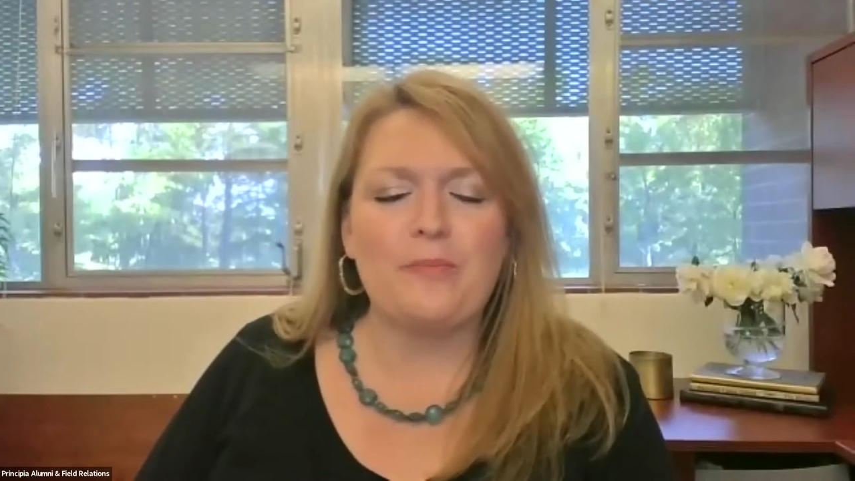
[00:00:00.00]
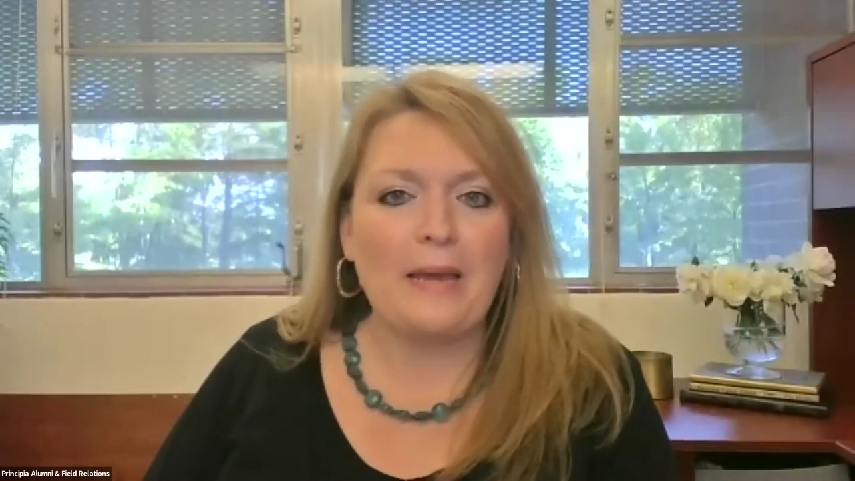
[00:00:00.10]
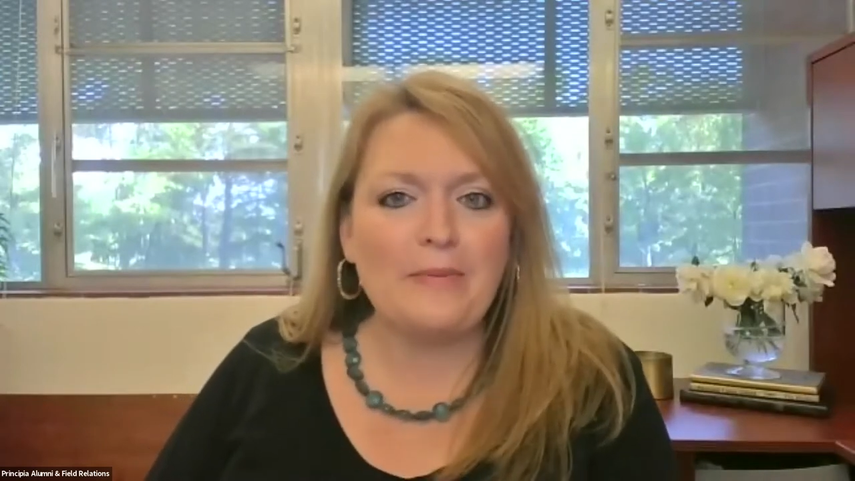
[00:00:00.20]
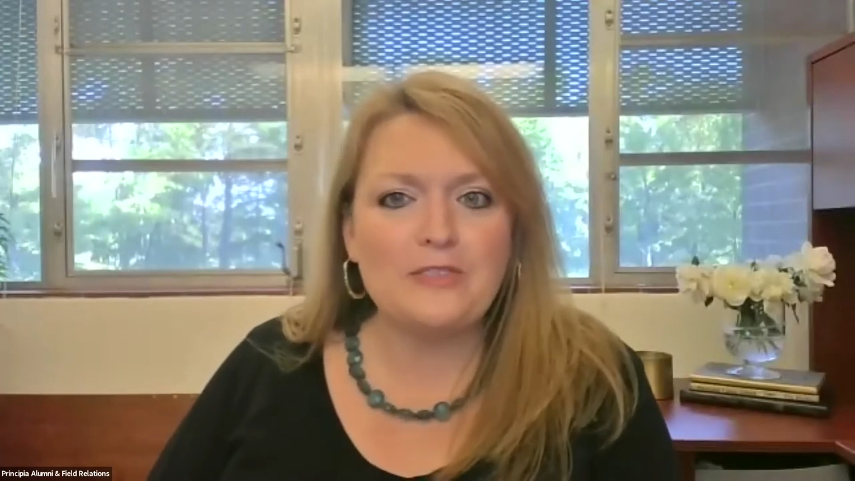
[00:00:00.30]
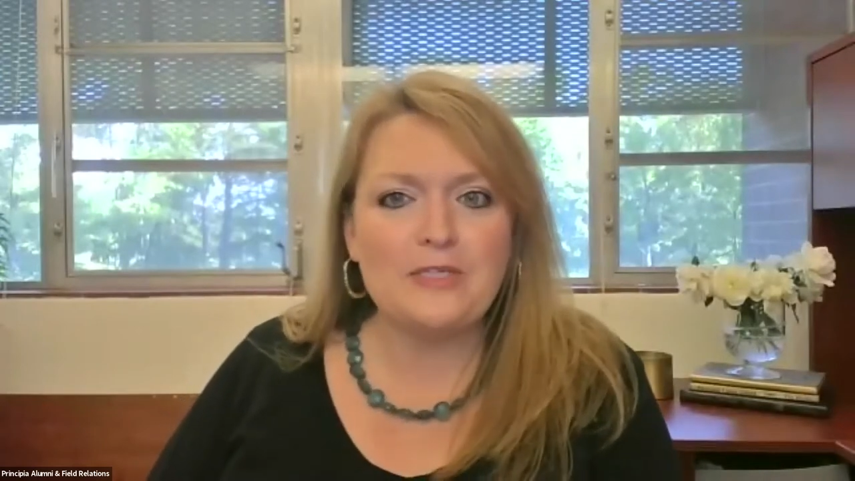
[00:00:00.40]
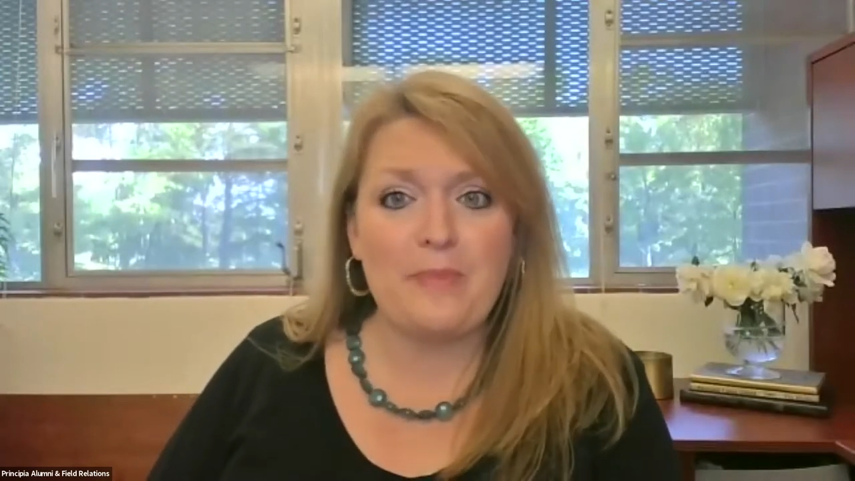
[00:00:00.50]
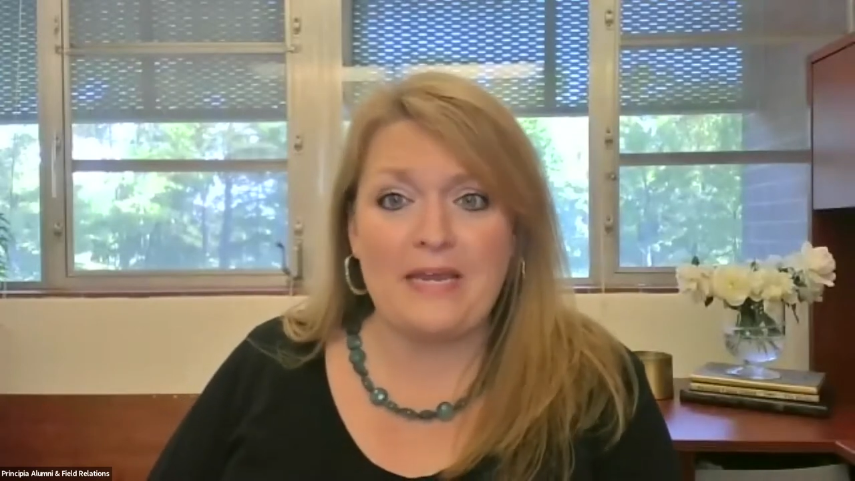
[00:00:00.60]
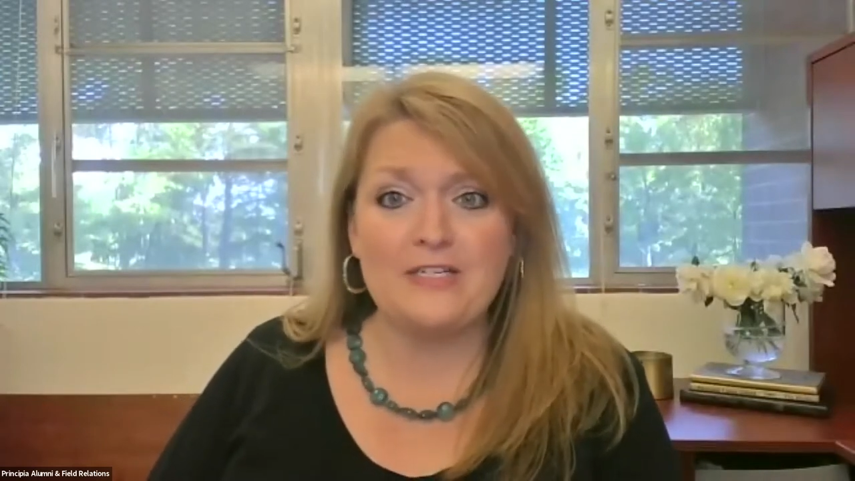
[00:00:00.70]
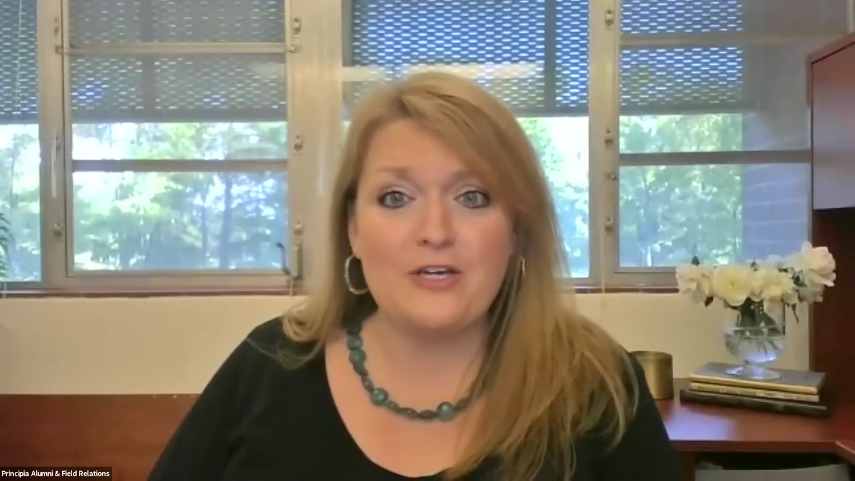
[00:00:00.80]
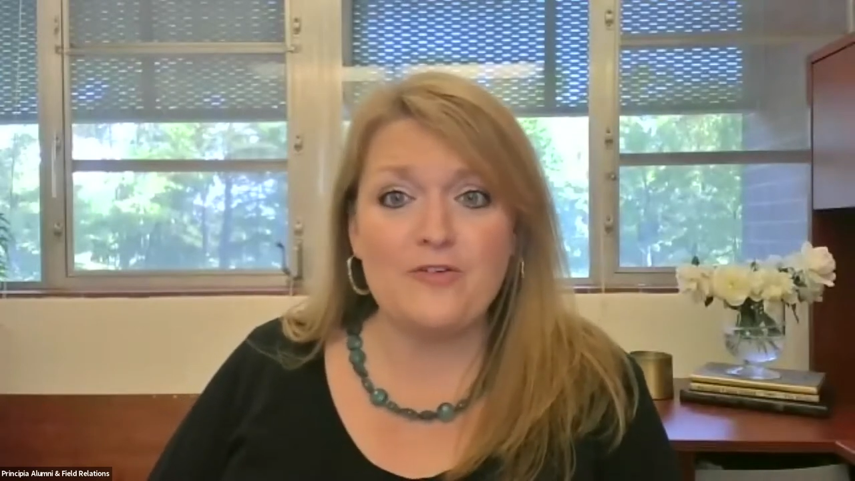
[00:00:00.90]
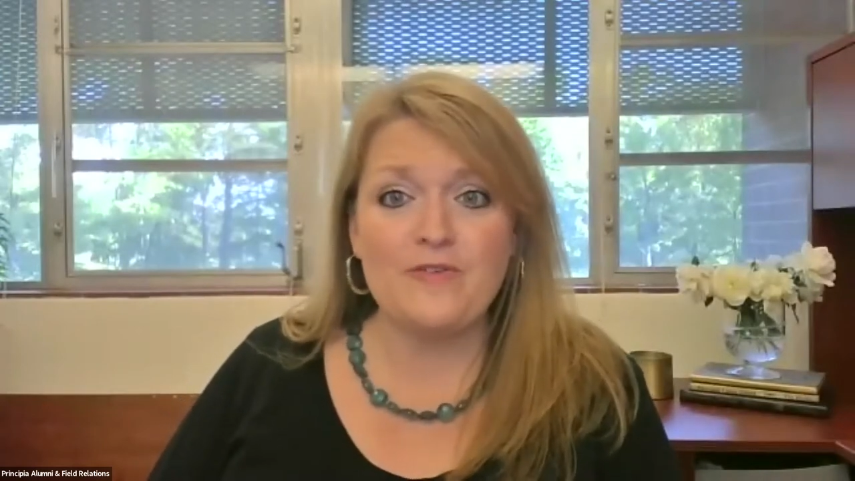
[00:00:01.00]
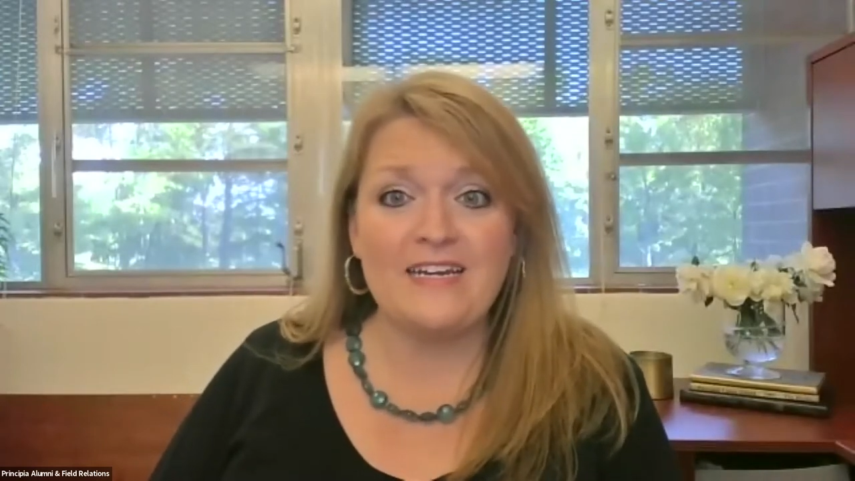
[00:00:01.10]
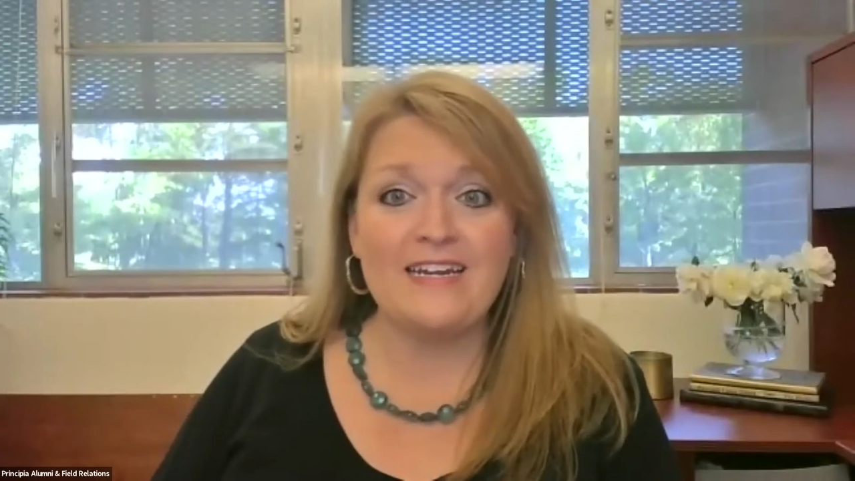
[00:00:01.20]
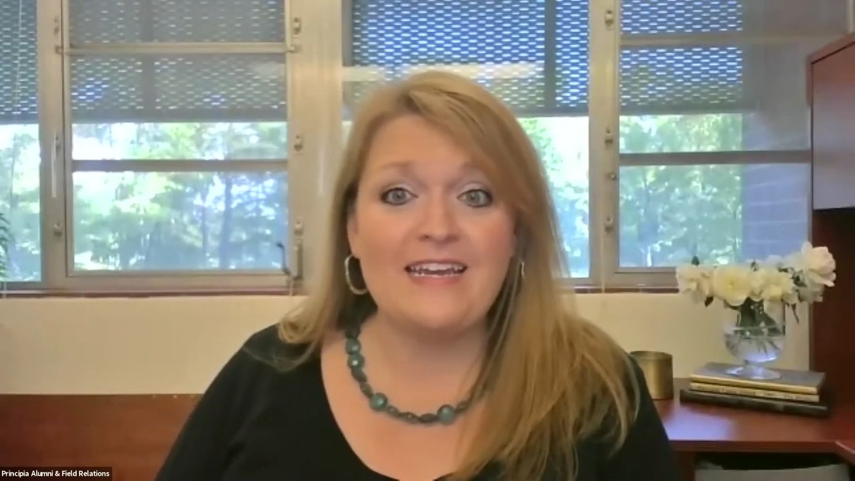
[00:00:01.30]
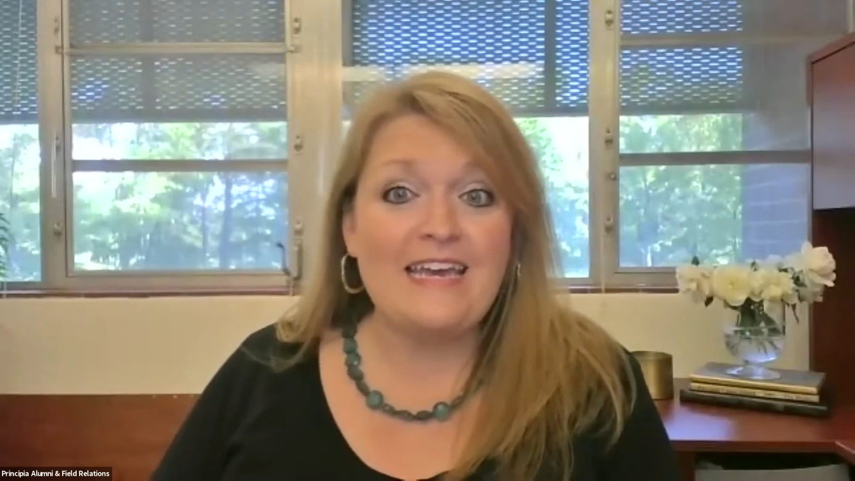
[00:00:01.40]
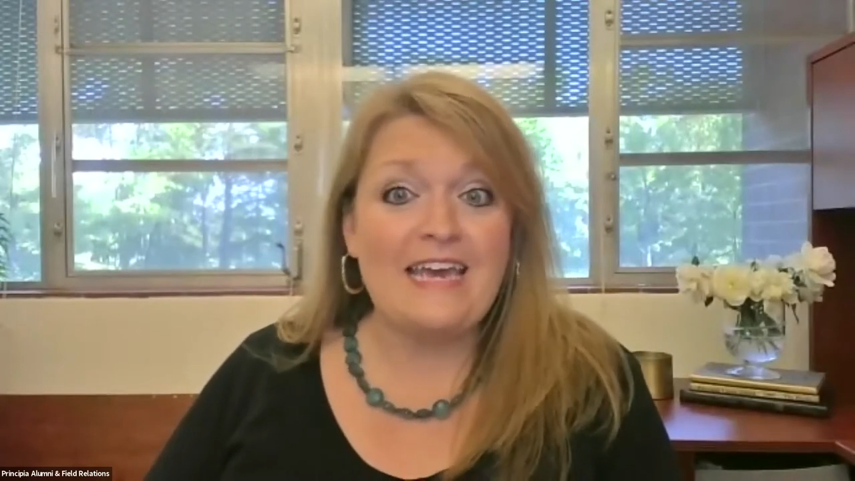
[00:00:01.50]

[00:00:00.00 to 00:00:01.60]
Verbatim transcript: Bible to Beethoven,